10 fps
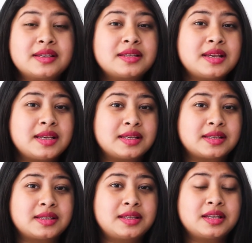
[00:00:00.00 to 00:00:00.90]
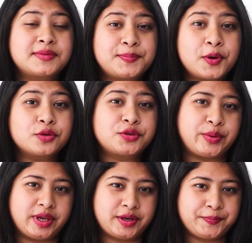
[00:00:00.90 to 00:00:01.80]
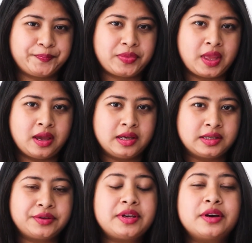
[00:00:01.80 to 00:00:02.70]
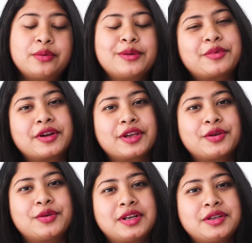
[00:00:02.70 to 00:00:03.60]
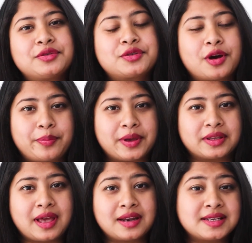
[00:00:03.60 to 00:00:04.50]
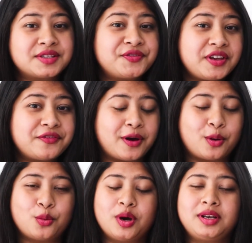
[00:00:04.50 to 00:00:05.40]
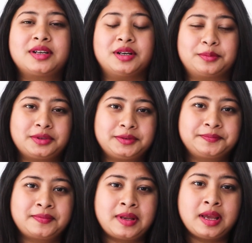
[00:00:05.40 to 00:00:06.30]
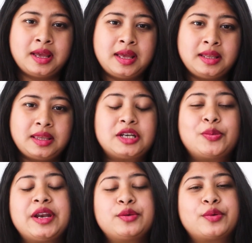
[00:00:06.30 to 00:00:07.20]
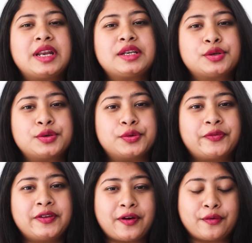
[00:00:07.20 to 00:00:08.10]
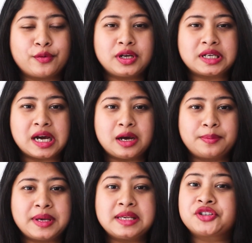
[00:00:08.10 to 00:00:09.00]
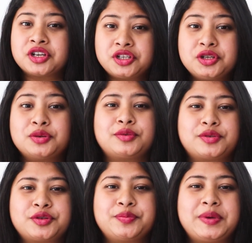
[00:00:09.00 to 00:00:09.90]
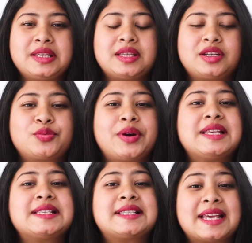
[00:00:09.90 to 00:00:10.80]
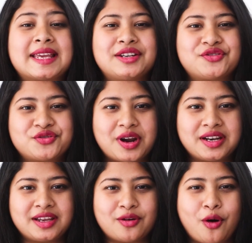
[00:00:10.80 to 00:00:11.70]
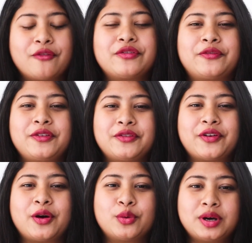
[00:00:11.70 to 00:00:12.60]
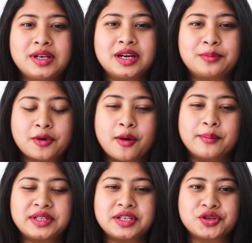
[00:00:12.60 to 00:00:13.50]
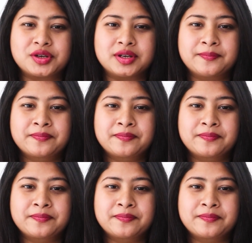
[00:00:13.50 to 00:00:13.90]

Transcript: this is the sports week. So here we bring you a new topic, that is FIFA World Cup. The 2022 FIFA World Cup is scheduled to be the 22nd running of the FIFA World Cup competition.